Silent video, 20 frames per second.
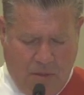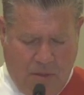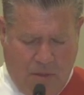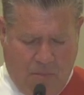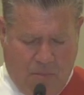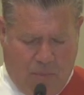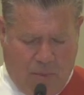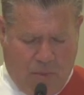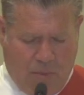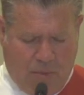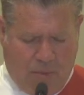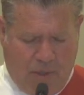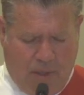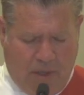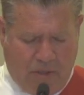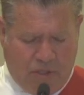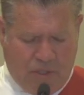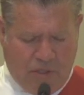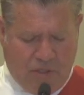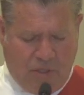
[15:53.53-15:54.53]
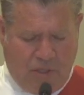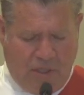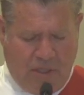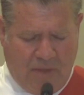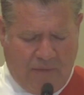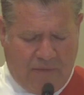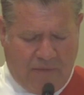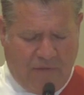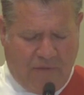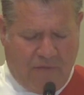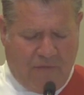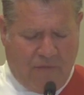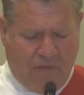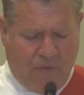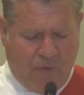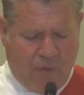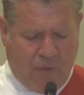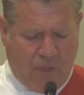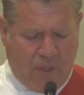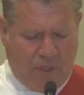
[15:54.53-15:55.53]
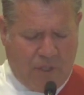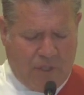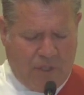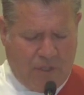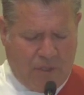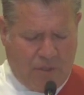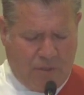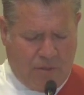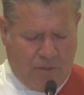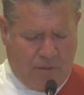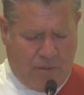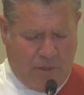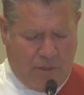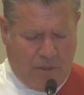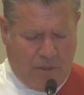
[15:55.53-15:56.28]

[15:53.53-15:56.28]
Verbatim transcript: Pour out your gift of fortitude